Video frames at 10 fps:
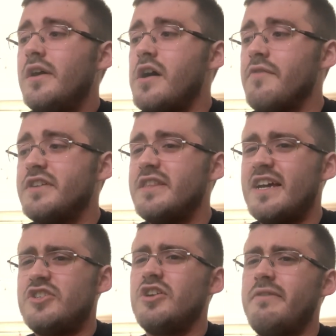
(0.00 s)
Obviously in
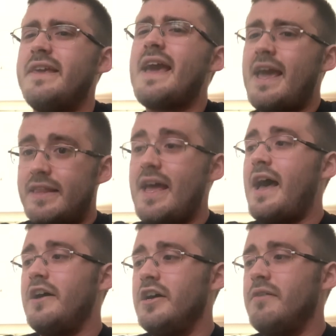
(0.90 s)
that show he gained
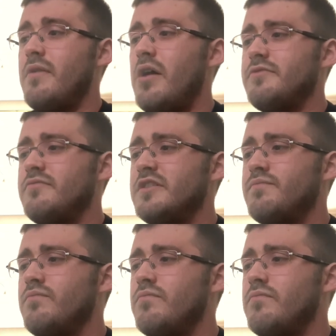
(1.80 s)
that
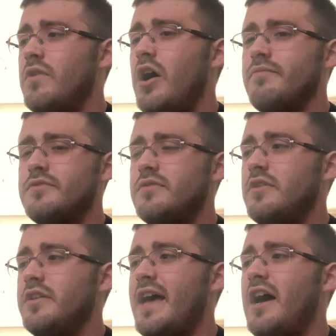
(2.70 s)
Optimus
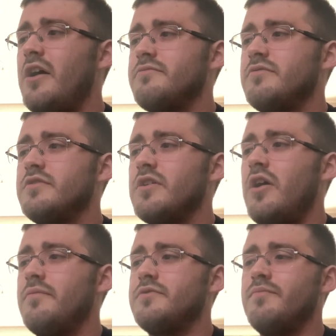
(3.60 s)

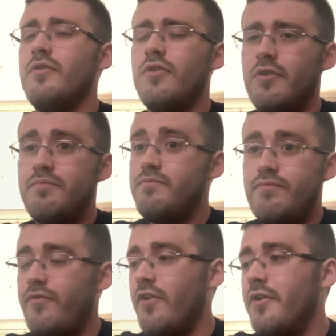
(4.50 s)
Octopore
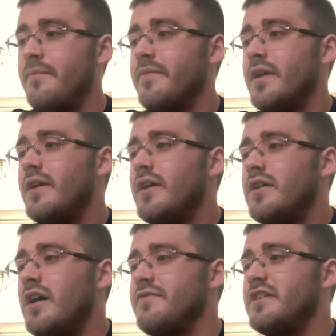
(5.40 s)
form,
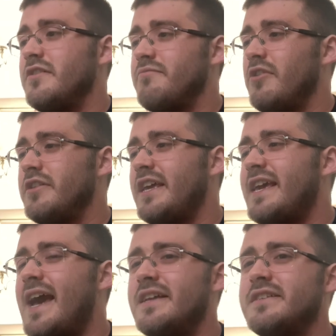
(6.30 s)
obviously the one he
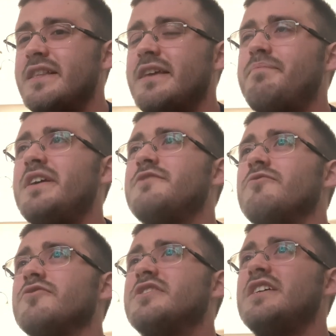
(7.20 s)
gains in the Beast
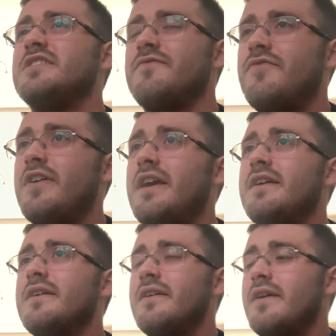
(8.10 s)
Wars Season 3.